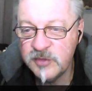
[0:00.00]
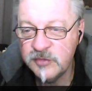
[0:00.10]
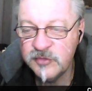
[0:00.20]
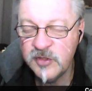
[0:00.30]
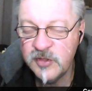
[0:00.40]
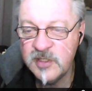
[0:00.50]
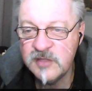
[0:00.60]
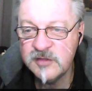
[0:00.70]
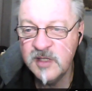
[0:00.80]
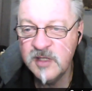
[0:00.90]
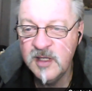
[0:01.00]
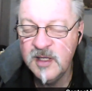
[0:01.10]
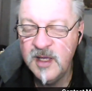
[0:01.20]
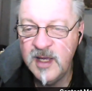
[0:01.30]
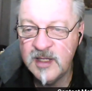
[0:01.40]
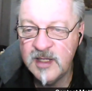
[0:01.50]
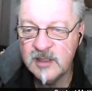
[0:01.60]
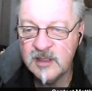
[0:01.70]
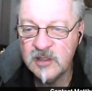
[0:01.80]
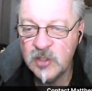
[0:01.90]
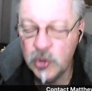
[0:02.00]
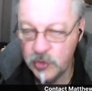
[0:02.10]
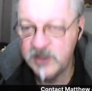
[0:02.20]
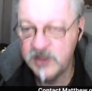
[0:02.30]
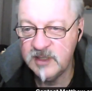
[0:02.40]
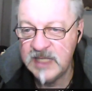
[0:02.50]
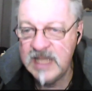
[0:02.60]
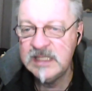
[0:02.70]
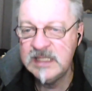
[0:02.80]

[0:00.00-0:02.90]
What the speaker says: Journeys, and look at it again.